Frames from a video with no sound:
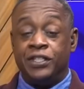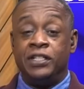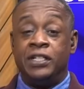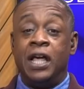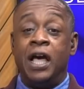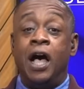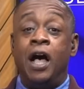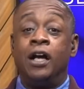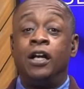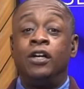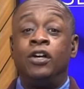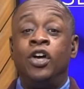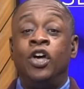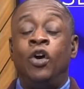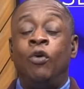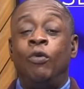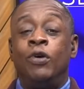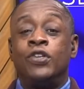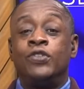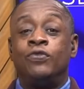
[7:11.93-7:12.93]
Doug
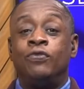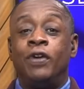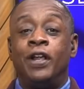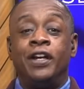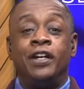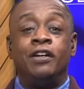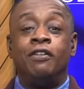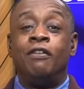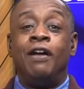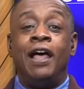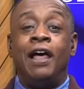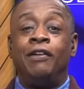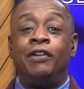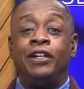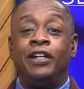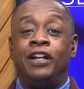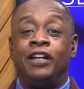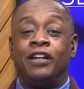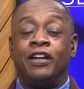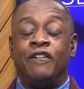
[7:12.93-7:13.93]
was running around in
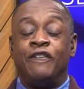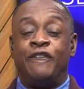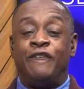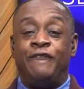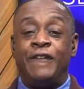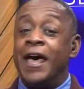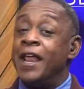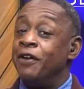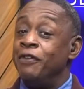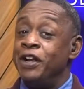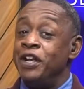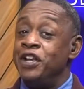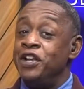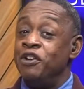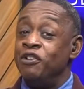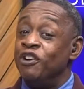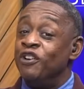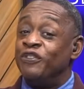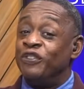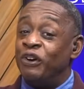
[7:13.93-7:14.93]
a Confederate
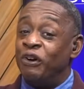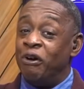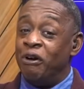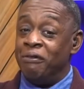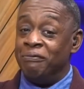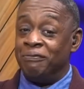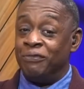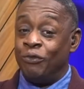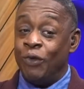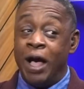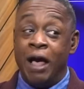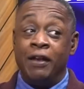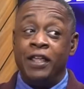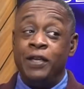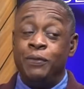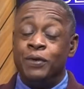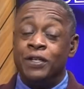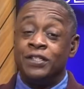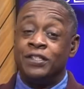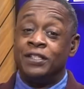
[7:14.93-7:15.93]
uniform while he
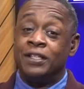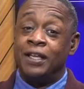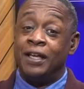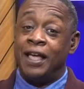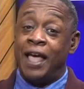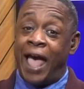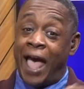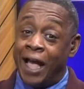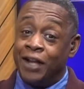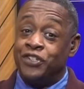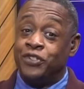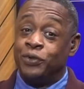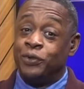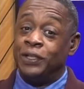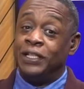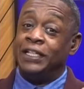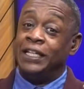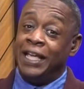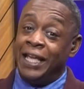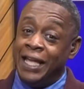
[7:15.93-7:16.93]
was
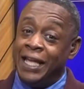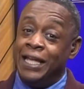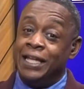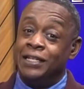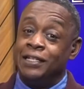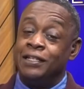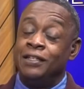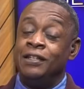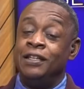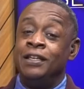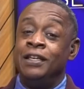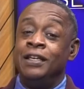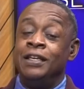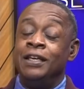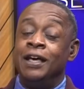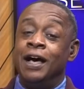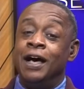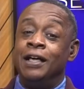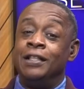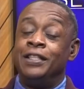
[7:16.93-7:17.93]
actually in
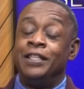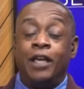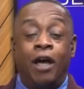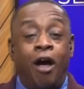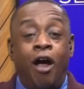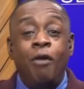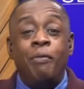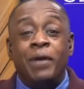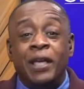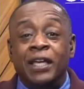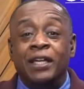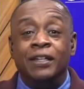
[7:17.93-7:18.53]
the Army.